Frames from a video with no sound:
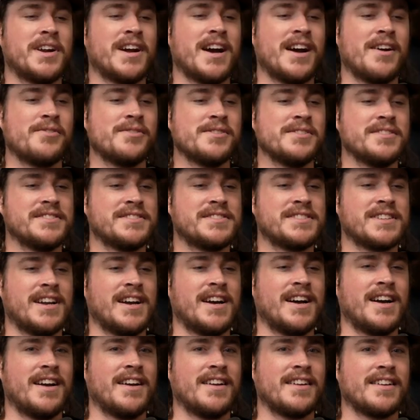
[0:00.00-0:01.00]
I was,
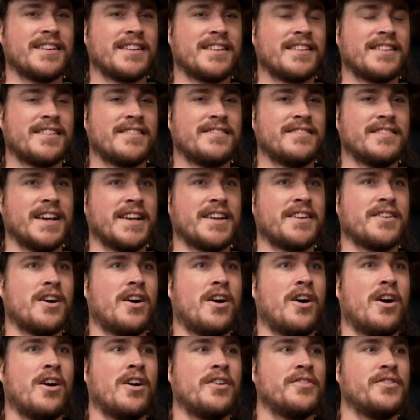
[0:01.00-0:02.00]
like,
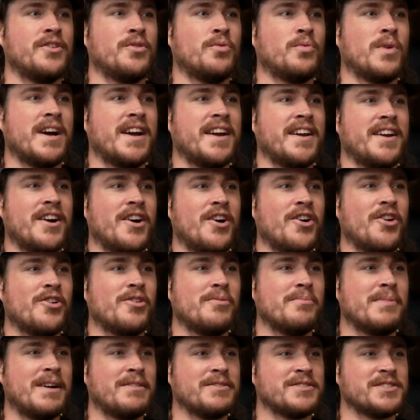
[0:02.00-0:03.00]
on the way
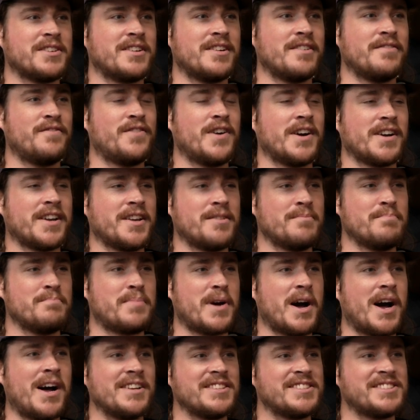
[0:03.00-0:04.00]
home. I was on a fucking
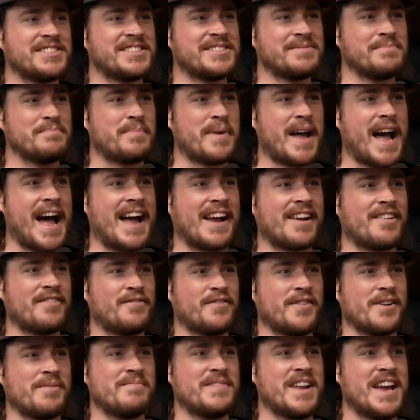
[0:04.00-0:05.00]
bus back
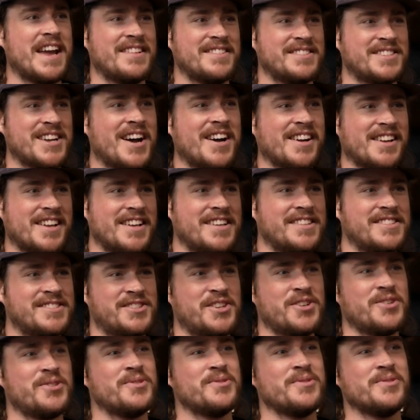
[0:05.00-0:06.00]
from Nantucket
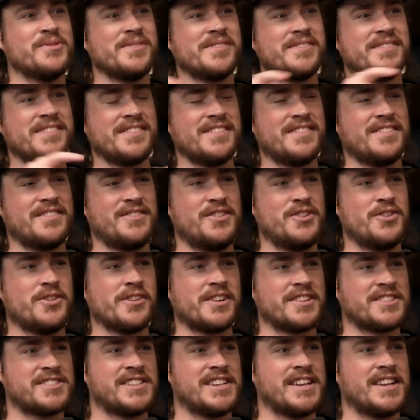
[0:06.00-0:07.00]
to New
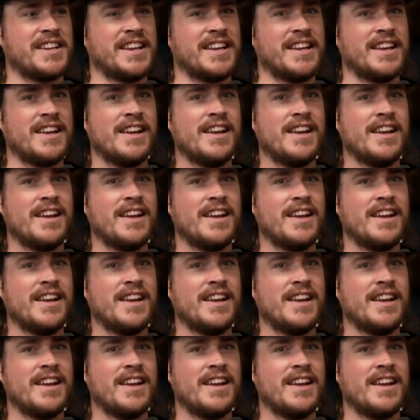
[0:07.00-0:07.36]
York City.